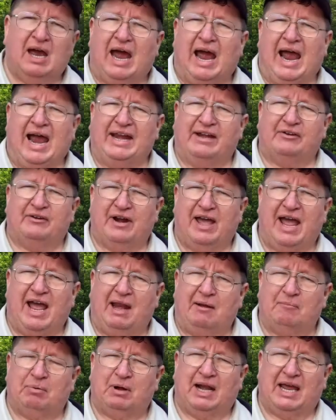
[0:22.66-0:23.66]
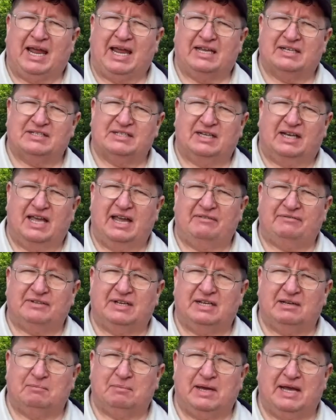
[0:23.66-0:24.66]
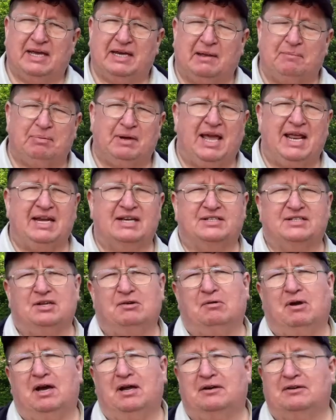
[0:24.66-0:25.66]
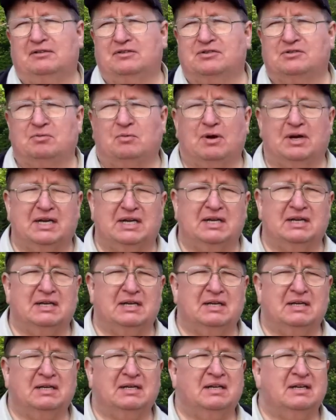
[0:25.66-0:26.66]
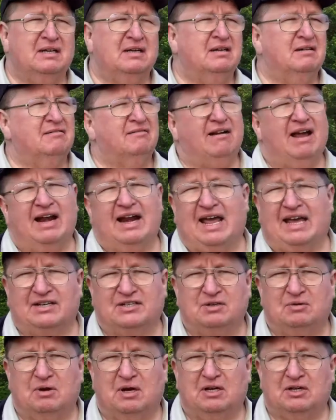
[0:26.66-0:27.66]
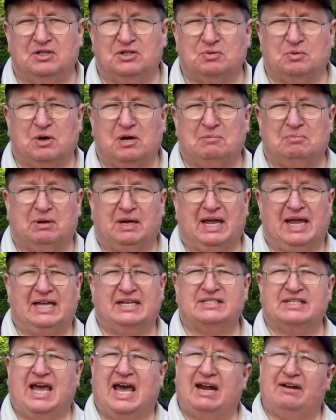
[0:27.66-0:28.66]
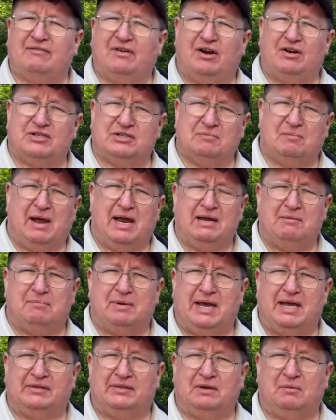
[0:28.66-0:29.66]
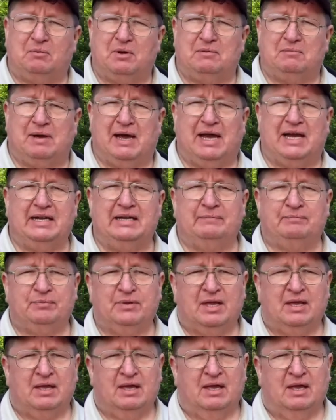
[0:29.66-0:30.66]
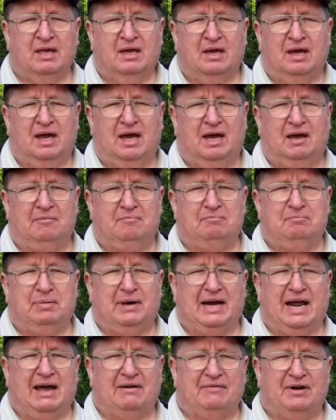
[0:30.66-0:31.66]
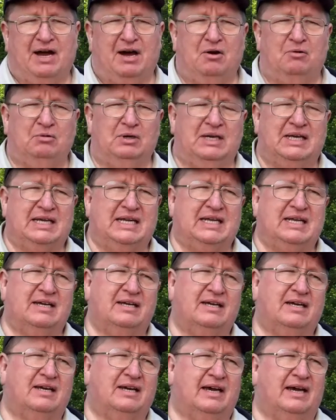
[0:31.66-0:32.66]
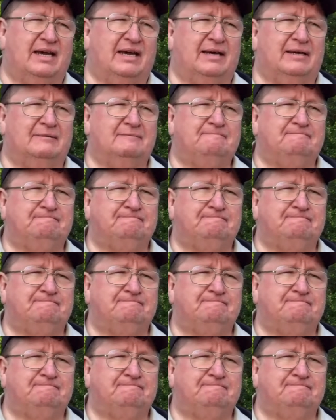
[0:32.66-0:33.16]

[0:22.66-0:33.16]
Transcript: eight or nine plants left in the bed. I planted two hundred twenty, right at two hundred twenty plants out of our tomato bed that we made. Uh, but I've only, uh,